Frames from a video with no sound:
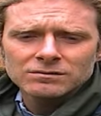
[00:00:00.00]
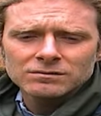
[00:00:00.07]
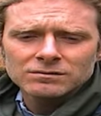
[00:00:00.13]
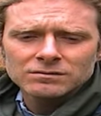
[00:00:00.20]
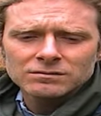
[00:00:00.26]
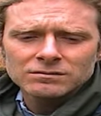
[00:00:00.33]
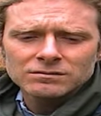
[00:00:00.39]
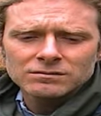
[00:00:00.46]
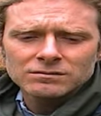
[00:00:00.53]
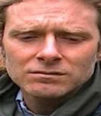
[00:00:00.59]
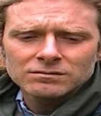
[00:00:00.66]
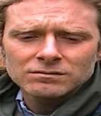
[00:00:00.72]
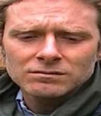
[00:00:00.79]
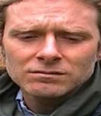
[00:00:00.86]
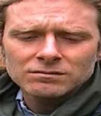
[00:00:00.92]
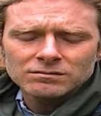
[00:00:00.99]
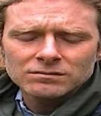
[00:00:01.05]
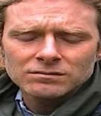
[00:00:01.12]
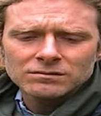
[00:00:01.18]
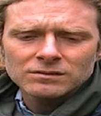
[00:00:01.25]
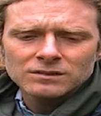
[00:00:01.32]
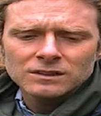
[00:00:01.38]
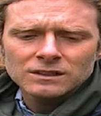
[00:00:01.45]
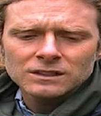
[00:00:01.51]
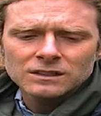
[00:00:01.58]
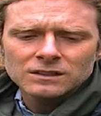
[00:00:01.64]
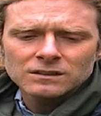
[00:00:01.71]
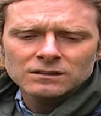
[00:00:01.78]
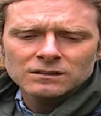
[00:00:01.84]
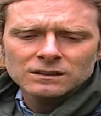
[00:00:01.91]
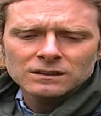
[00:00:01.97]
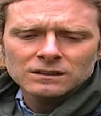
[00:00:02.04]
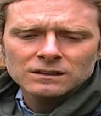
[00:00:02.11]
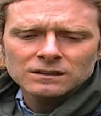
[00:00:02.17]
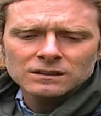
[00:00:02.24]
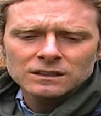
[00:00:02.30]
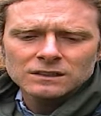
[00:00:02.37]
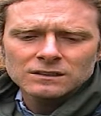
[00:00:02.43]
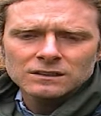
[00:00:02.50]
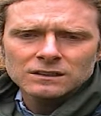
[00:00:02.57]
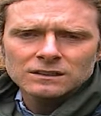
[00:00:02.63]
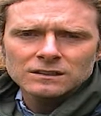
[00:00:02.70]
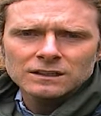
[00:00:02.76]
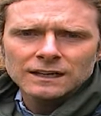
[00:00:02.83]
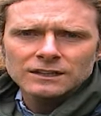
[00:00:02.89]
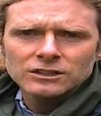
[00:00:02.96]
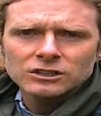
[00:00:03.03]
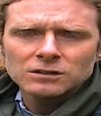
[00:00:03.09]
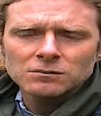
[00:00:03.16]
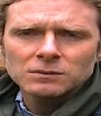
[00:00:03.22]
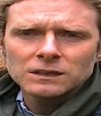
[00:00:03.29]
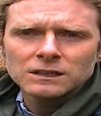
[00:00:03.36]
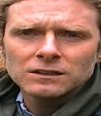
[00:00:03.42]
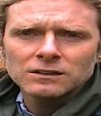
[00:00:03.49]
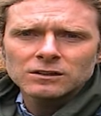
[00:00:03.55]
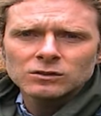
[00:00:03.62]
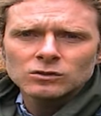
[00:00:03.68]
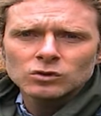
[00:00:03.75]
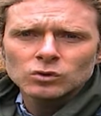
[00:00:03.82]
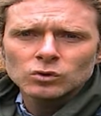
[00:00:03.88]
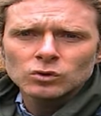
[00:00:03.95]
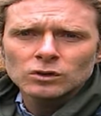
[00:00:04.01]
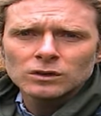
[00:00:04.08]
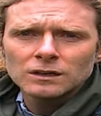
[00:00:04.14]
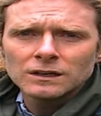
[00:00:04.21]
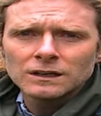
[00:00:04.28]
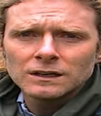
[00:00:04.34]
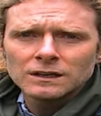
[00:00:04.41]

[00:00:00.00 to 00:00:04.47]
You know, listening to Ajahn Menindo talk